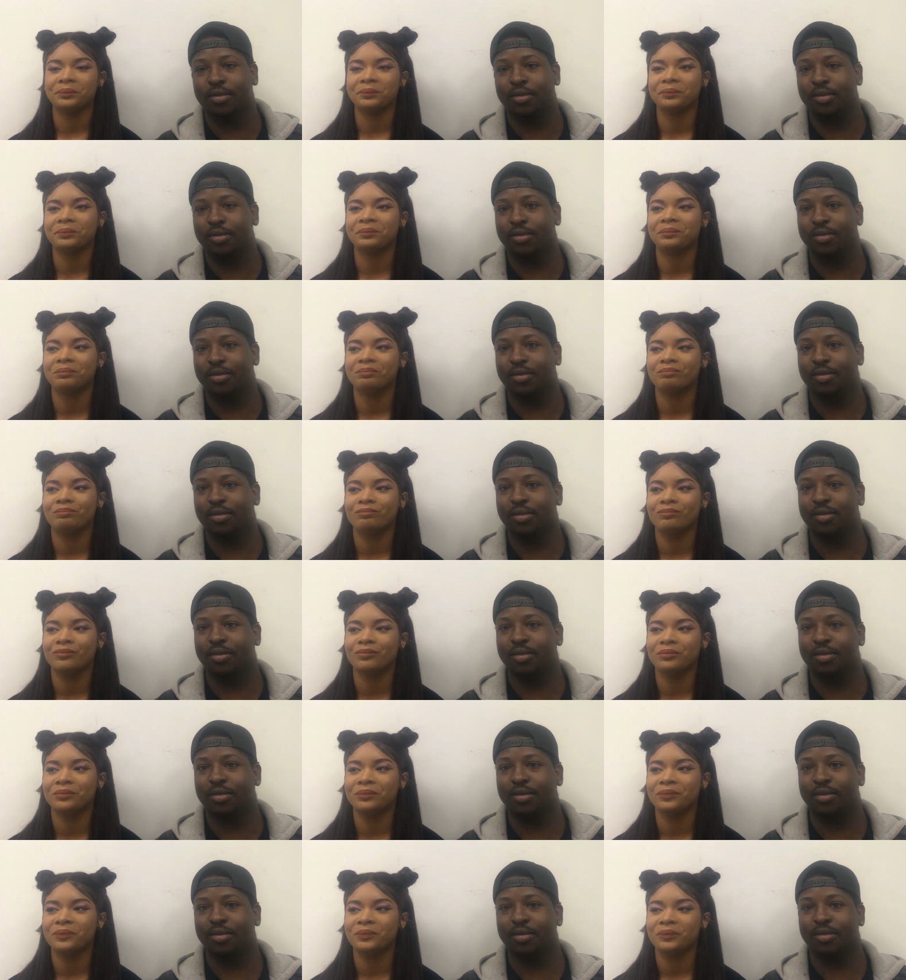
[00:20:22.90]

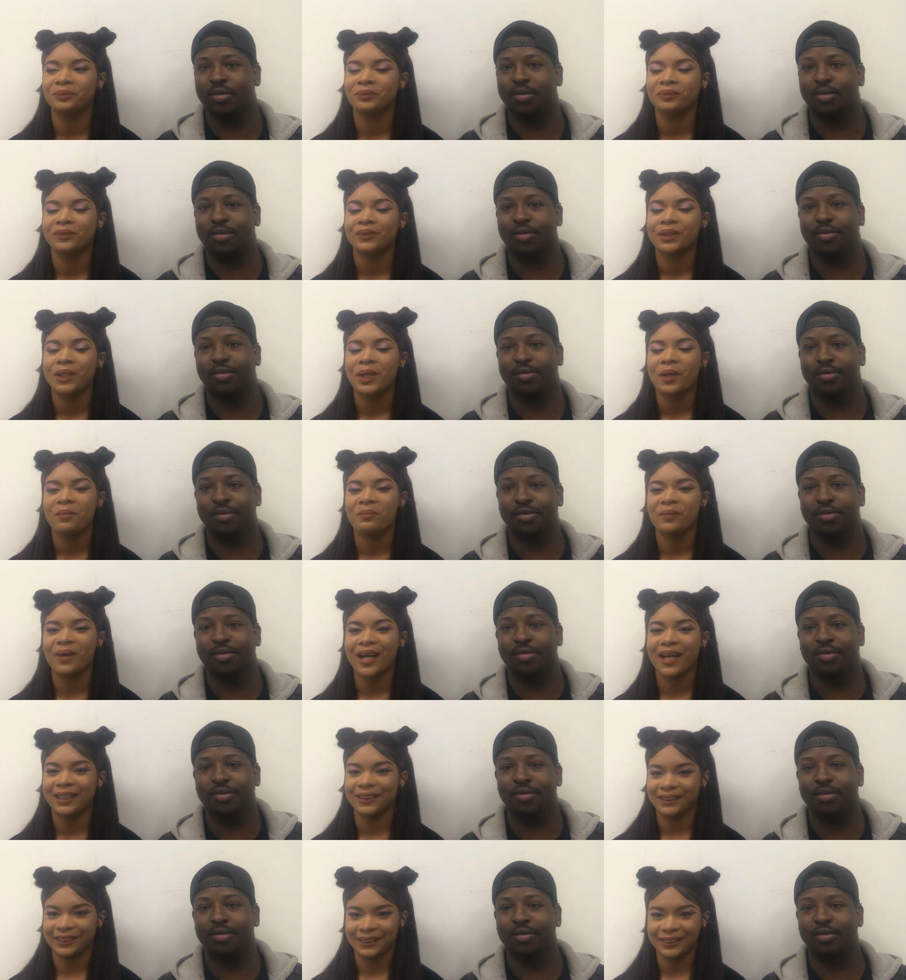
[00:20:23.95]
Speaker 1: Mm,
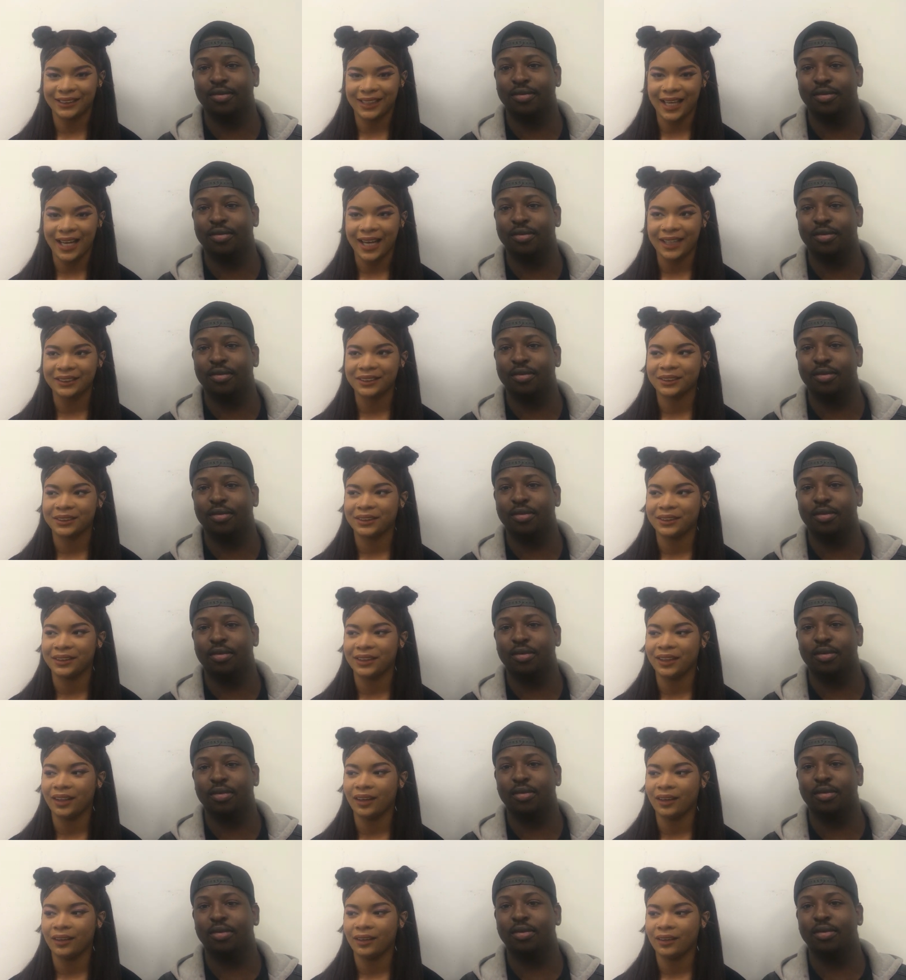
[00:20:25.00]
mine's is actually.
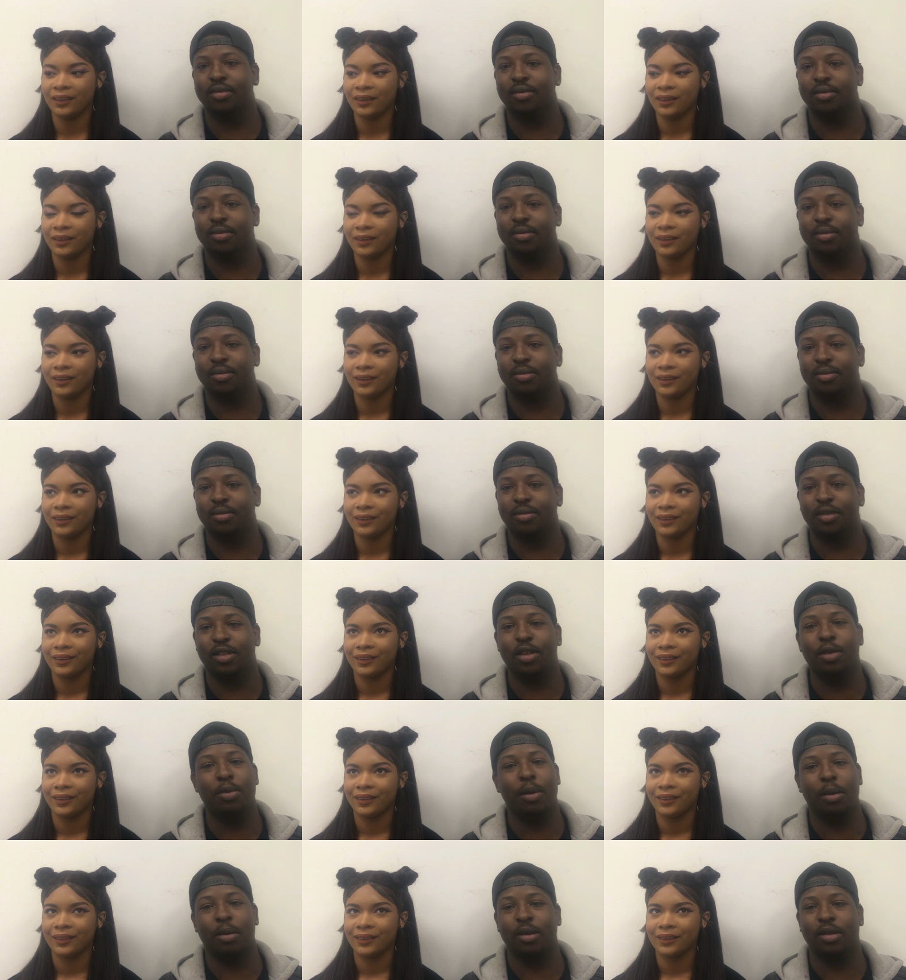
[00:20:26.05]
Speaker 2: You
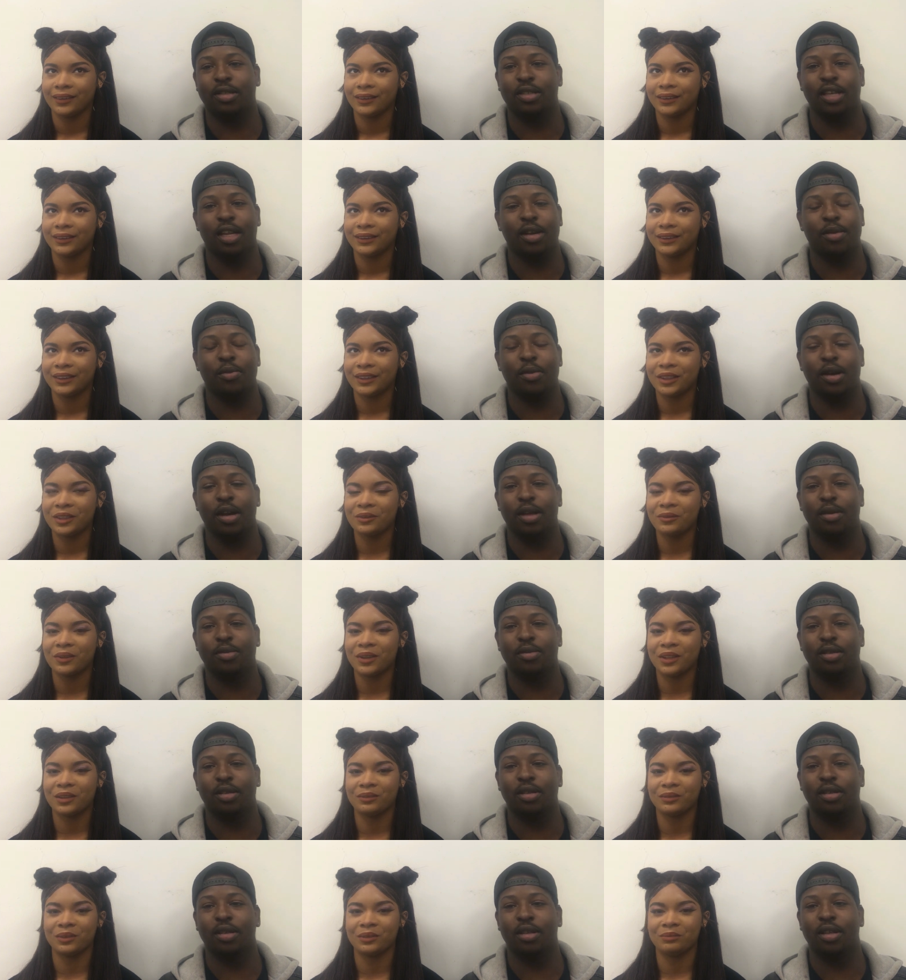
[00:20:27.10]
probably gonna say them. Two
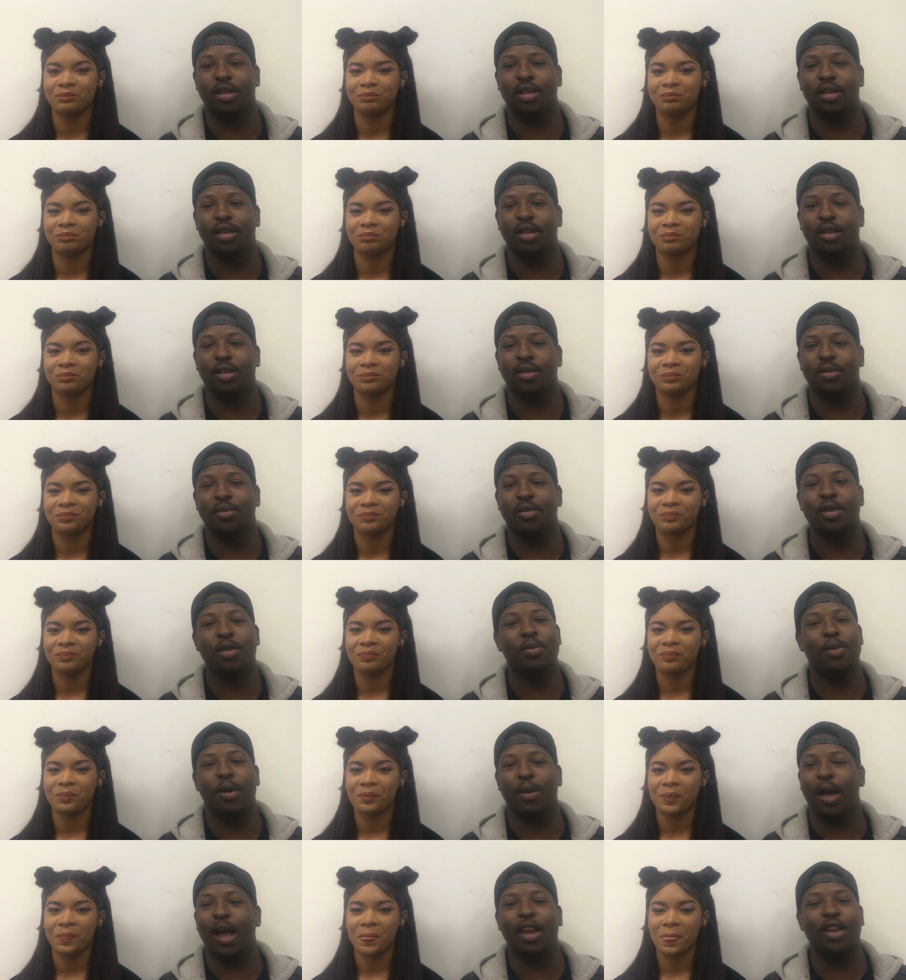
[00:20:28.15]
one. of them. You
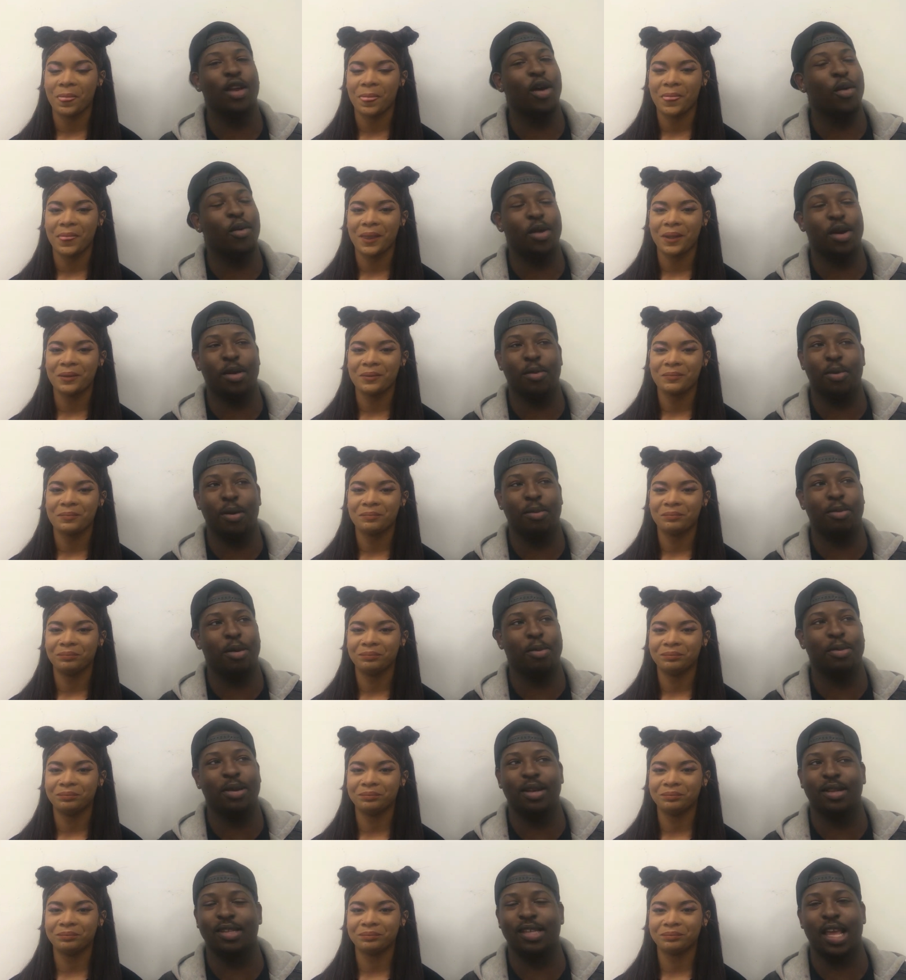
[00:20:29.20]
probably. I know one of them probably
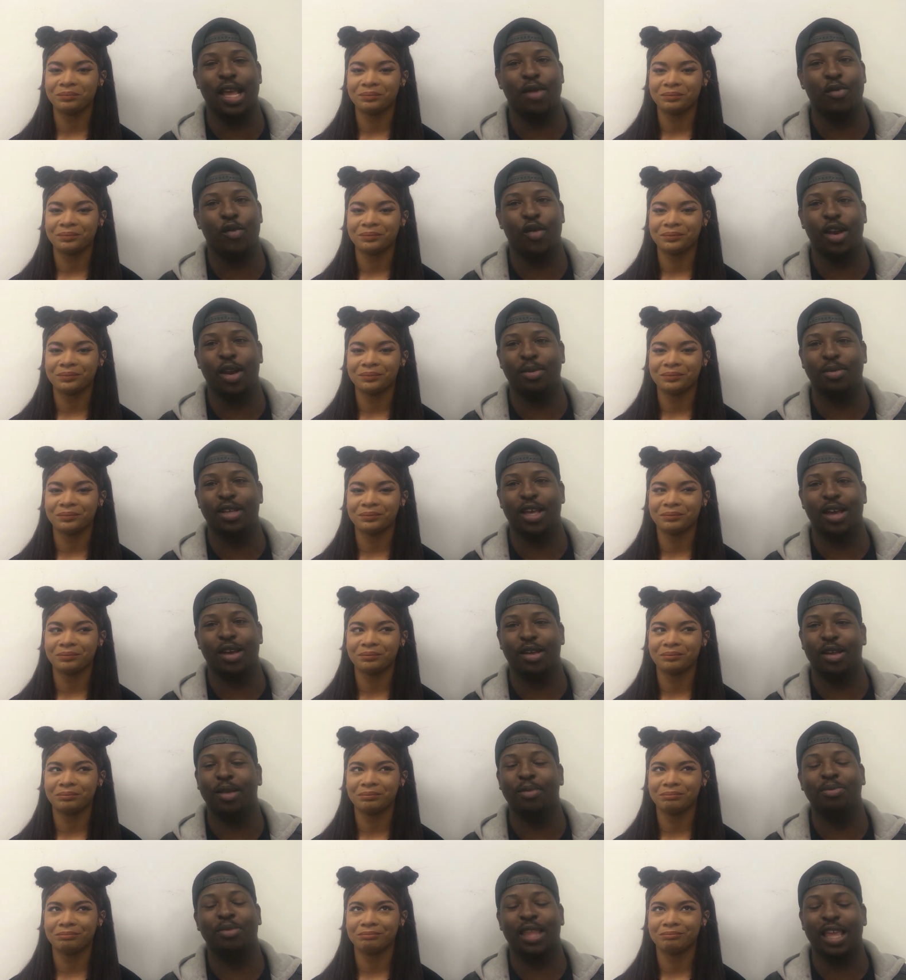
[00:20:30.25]
gonna be the same one I'm talking.
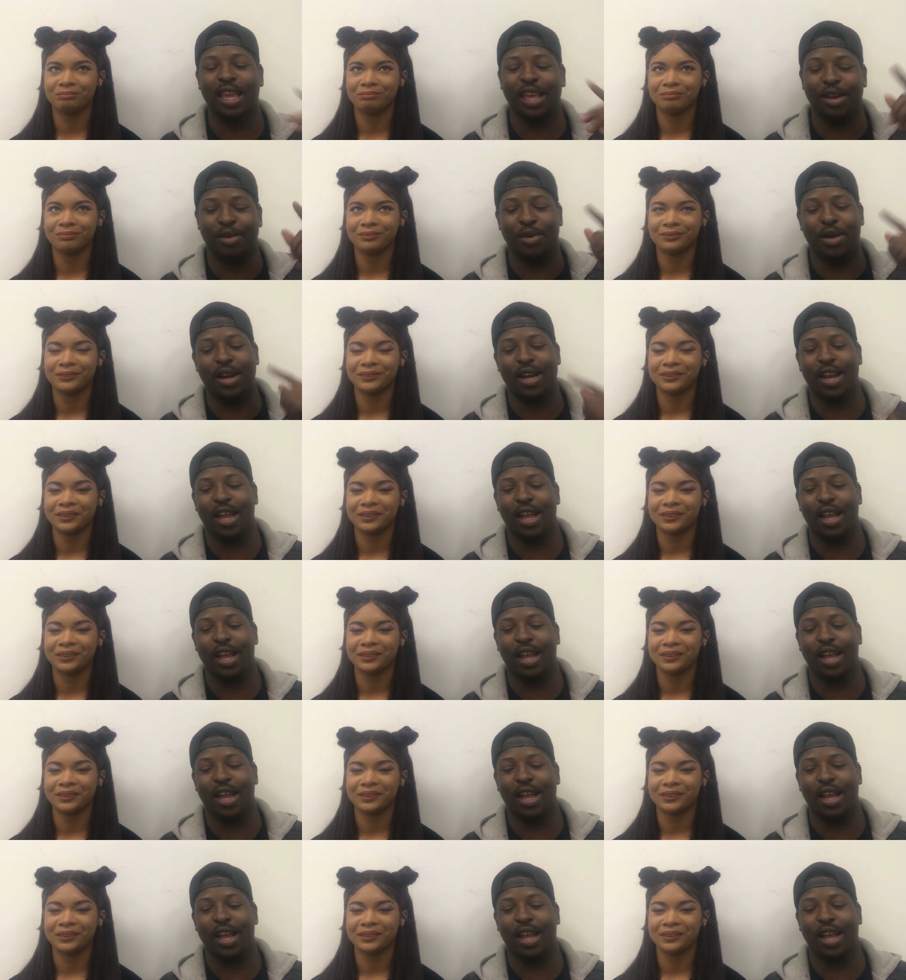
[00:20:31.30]
I'm thinking right